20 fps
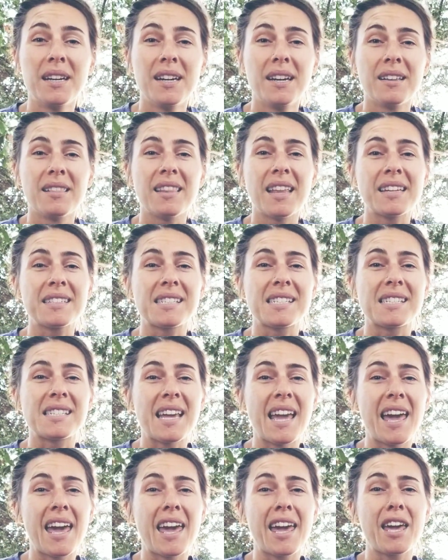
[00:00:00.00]
Let's
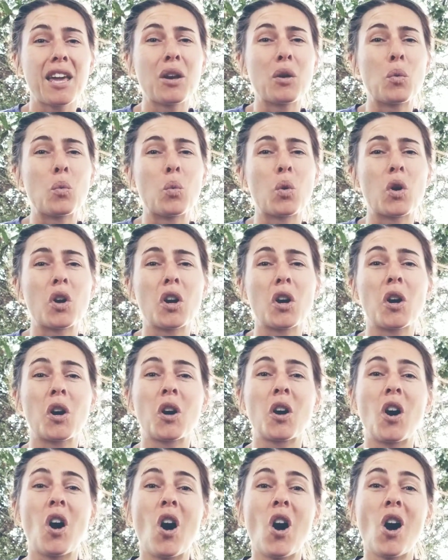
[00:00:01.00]
say
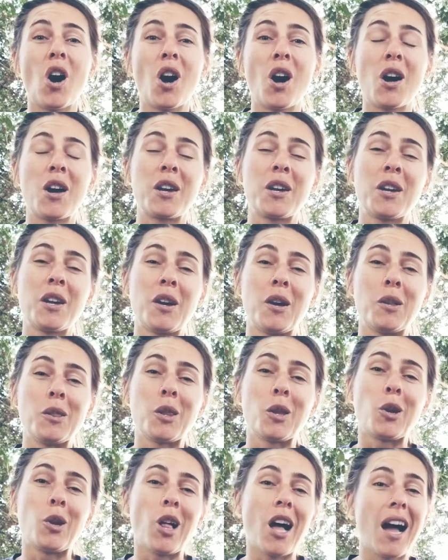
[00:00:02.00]
we're on a
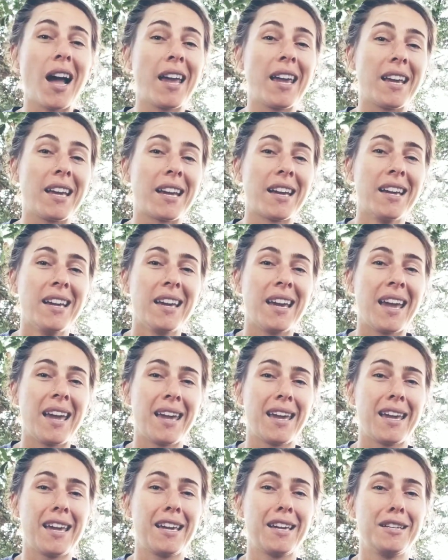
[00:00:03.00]
little hike
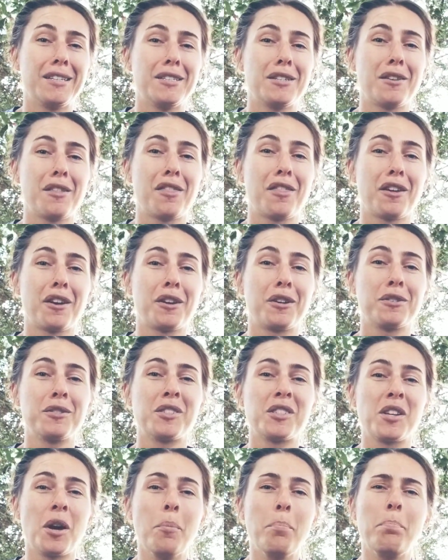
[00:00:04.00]
and
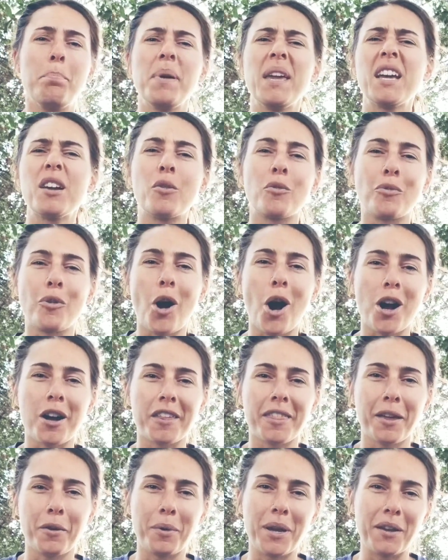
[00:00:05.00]
there's a big rock
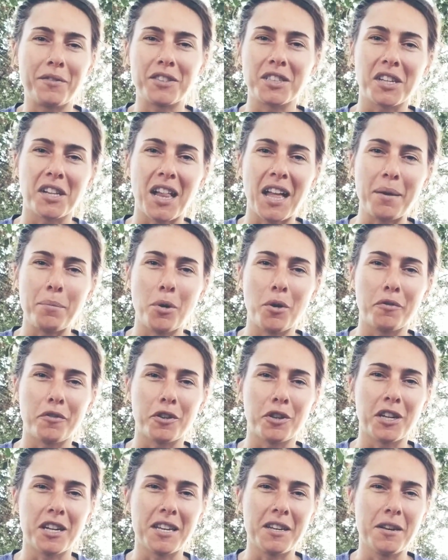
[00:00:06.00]
that we have to climb
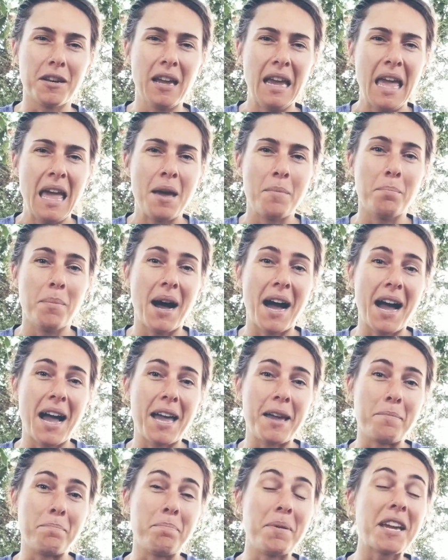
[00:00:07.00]
over, and
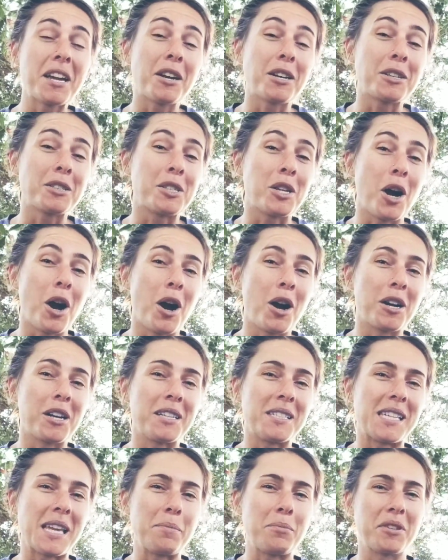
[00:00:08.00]
my bigger dog
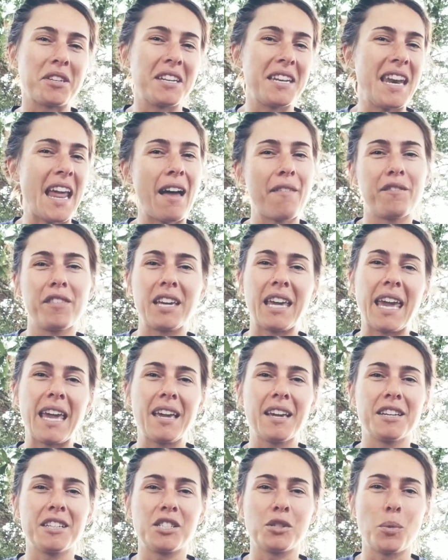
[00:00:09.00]
is able to
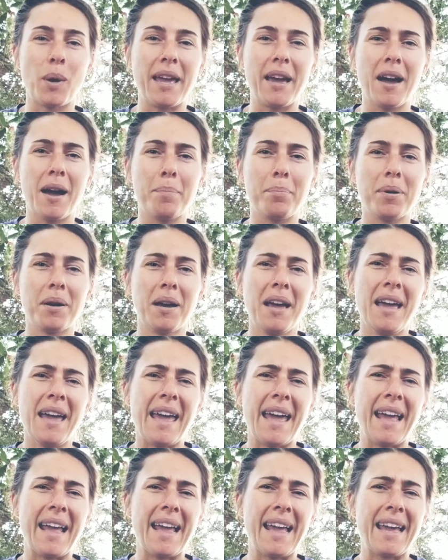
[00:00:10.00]
navigate his way up
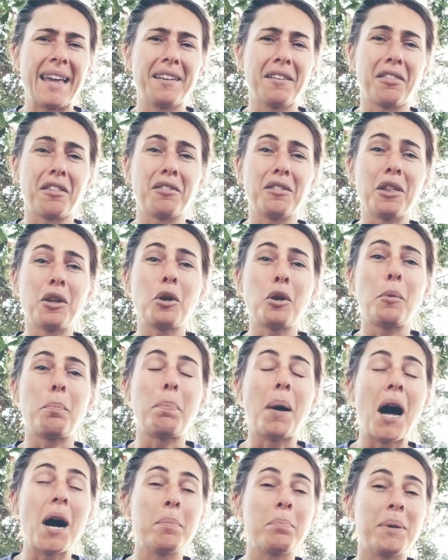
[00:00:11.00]
and the little
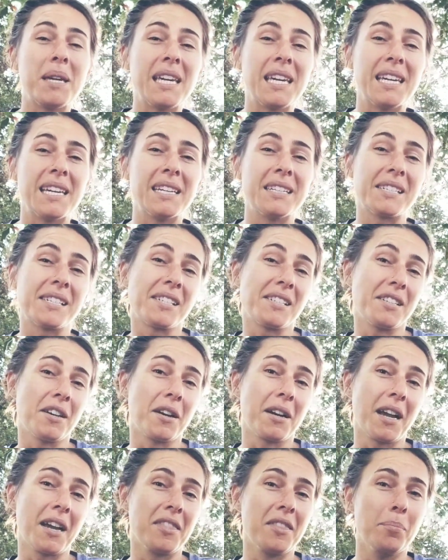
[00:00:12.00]
puppy is stuck
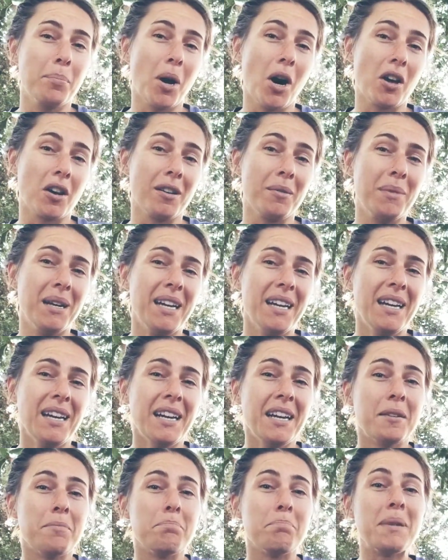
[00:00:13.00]
at the bottom.
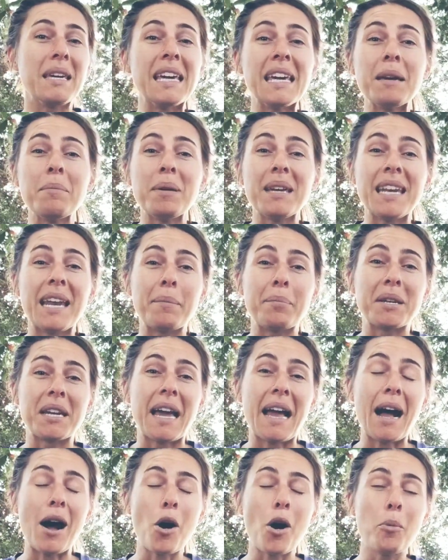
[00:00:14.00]
Me being able to
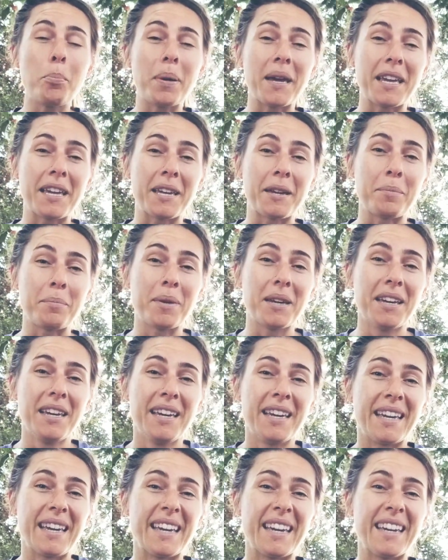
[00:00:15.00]
help him
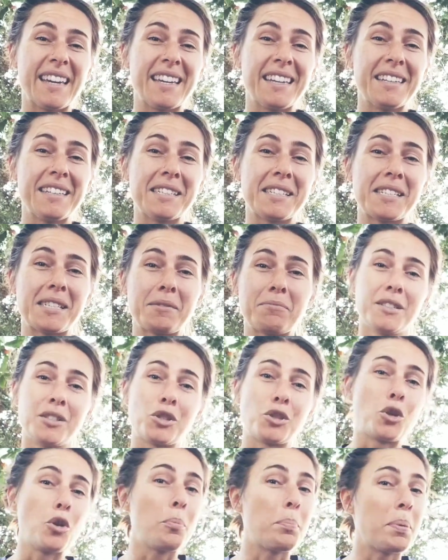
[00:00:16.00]
is
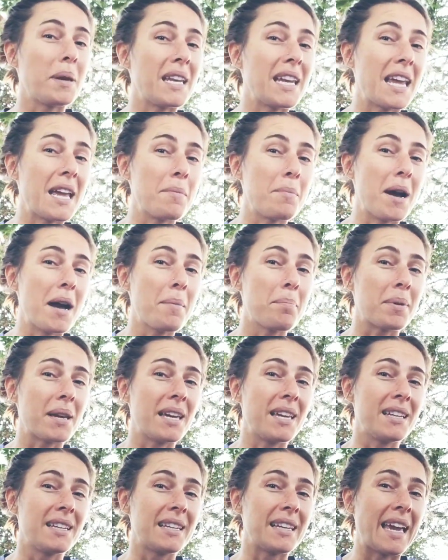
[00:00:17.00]
scooping him up
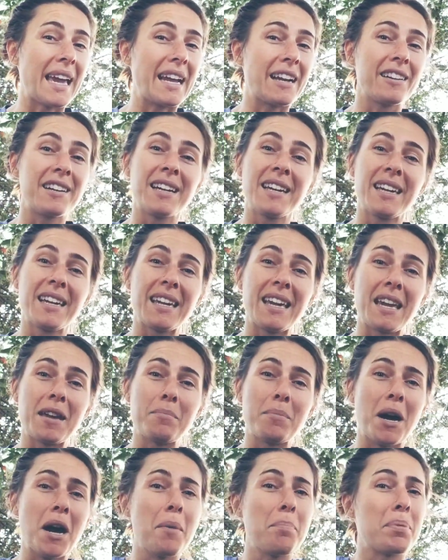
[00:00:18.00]
and carrying
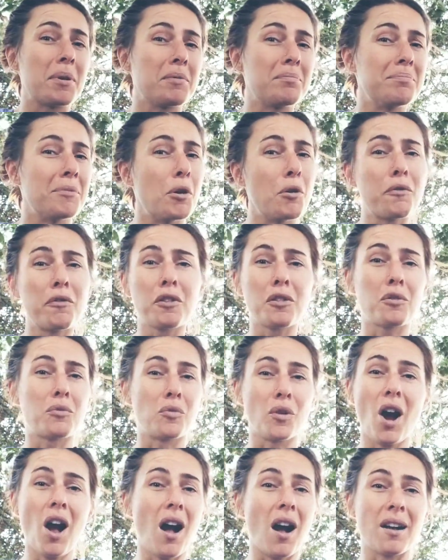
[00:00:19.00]
him up over the
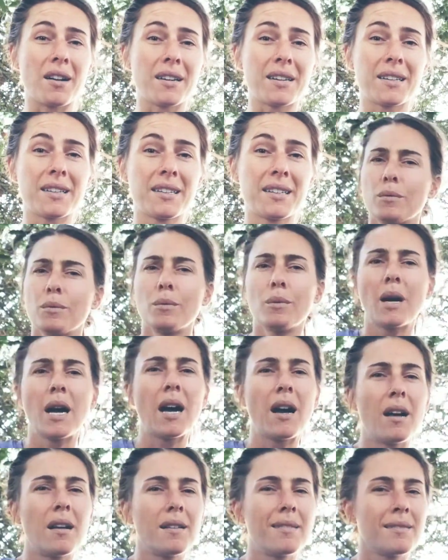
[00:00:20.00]
rock.
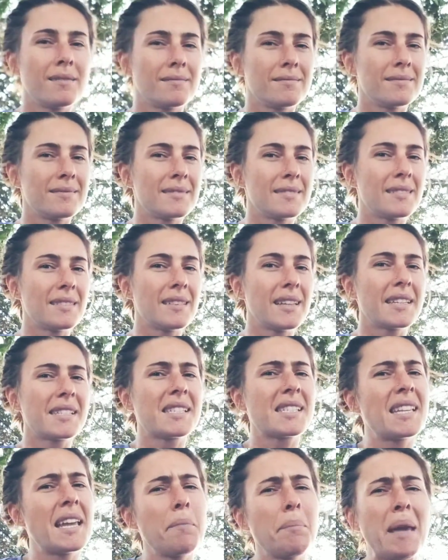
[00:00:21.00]
Well,
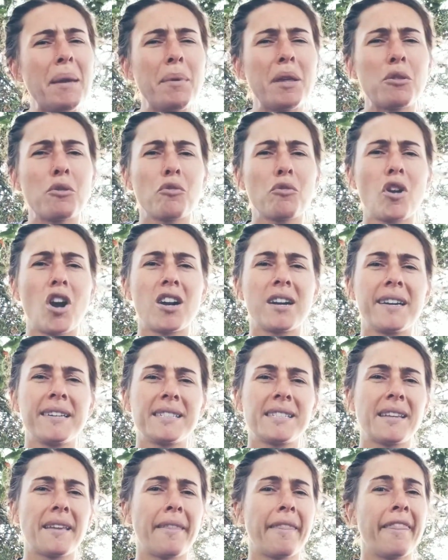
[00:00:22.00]
let's say maybe the rock
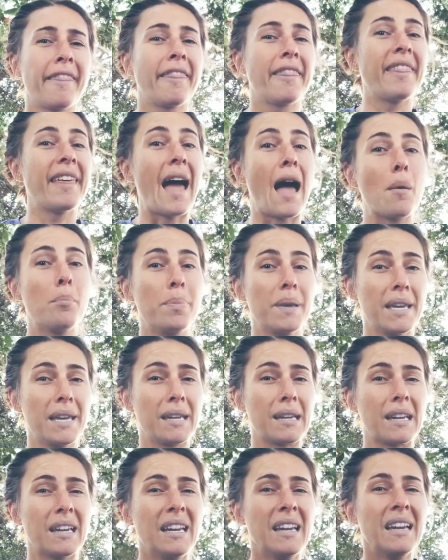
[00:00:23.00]
isn't that
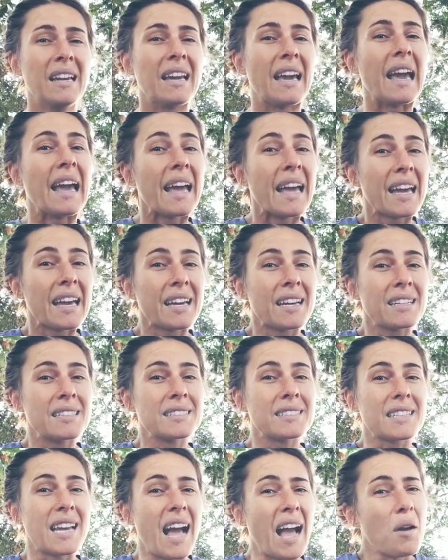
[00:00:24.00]
big,
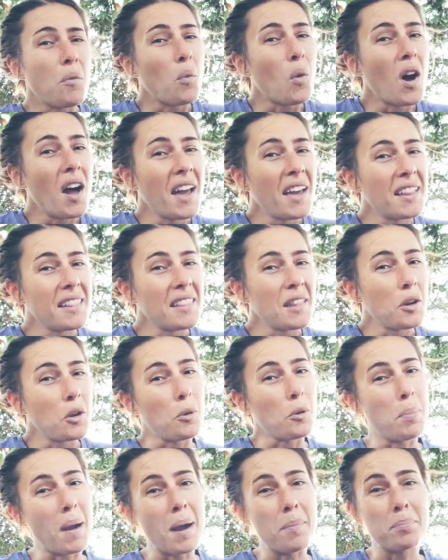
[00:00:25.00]
and I want
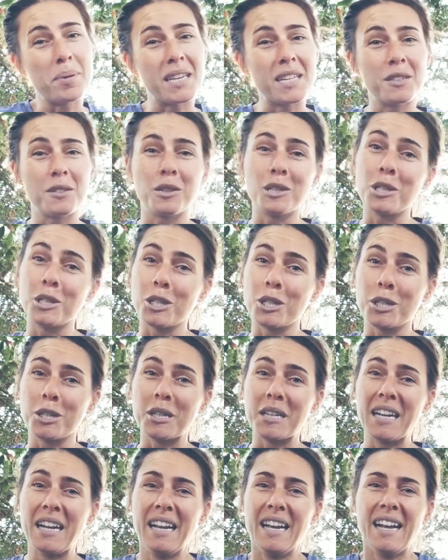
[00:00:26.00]
little puppy to
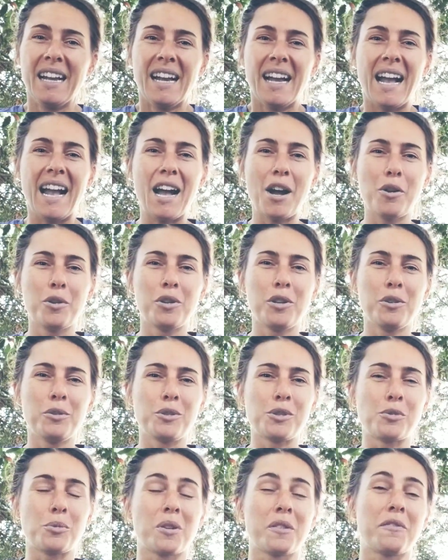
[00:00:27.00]
learn how to
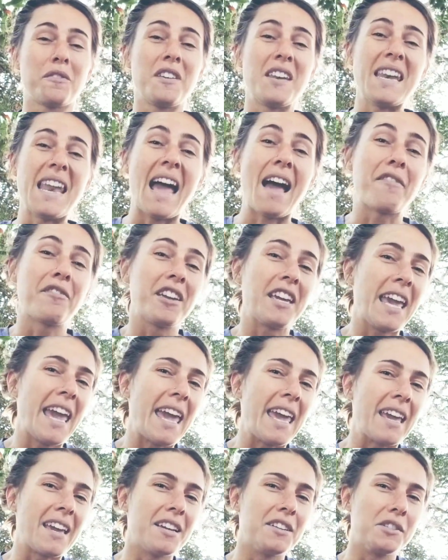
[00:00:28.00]
sort of
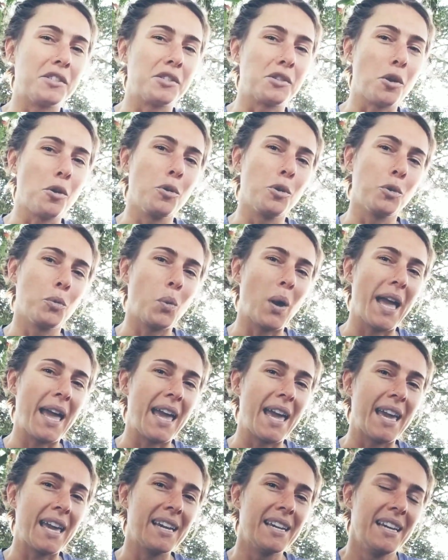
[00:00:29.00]
navigate his own
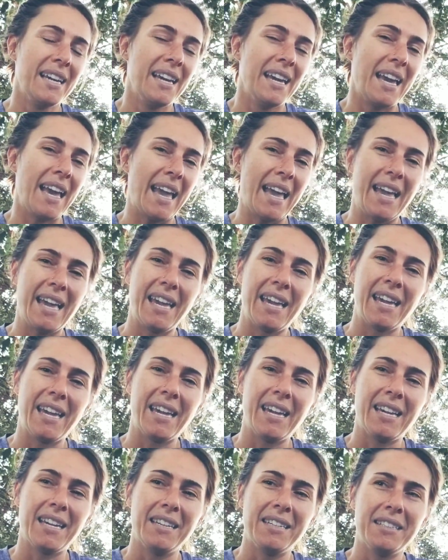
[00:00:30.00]
way
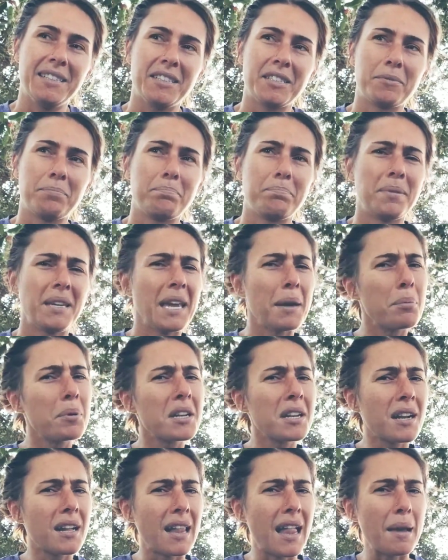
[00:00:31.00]
and be able
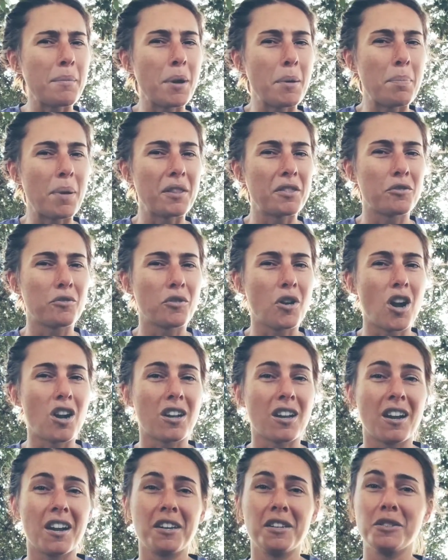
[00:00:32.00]
to climb up on the rock
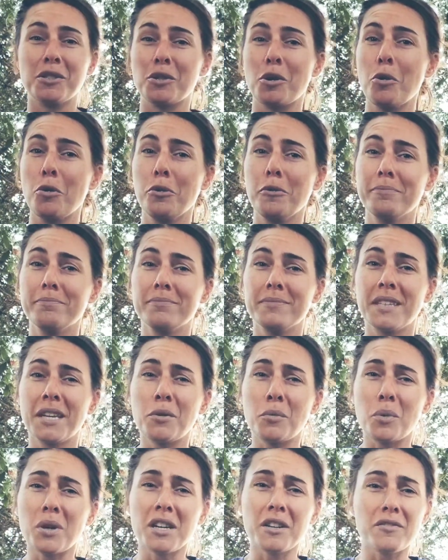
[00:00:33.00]
on his own. It
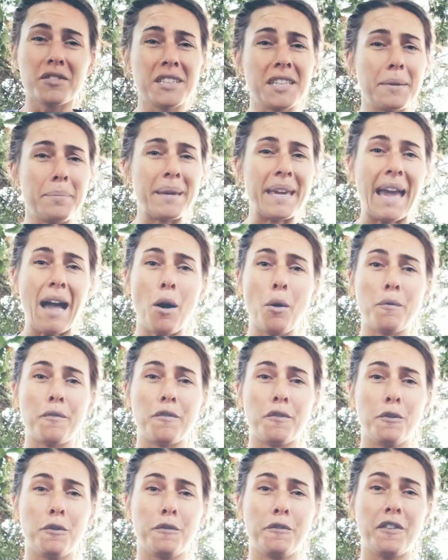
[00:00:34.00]
wouldn't really be
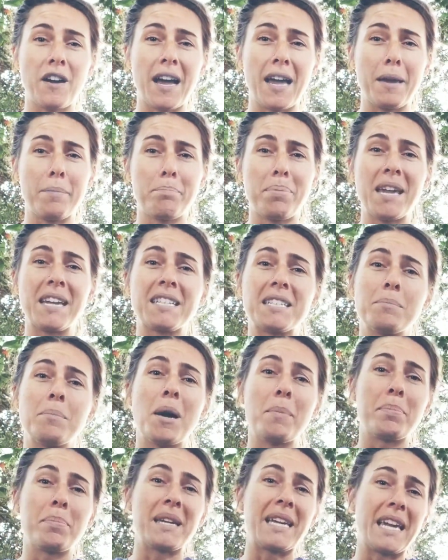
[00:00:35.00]
helpful if I picked him
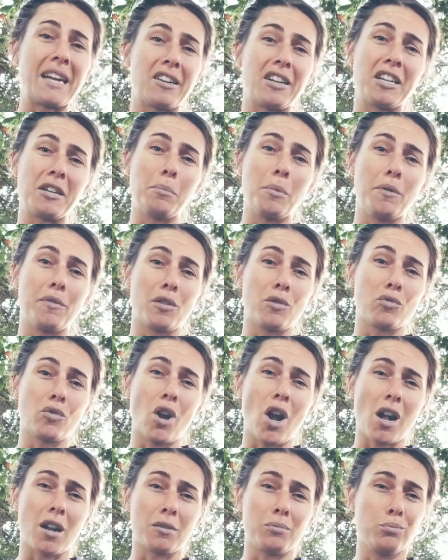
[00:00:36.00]
up and carried him over the
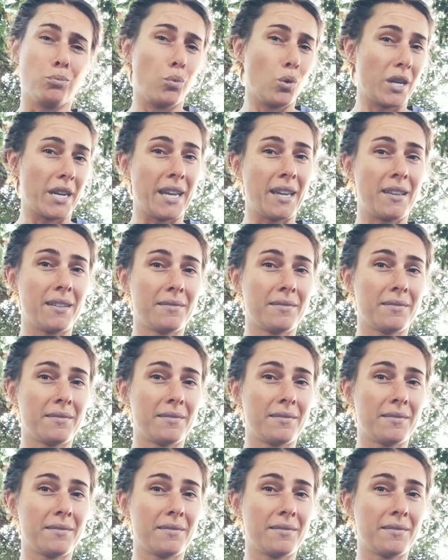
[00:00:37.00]
rock, would it?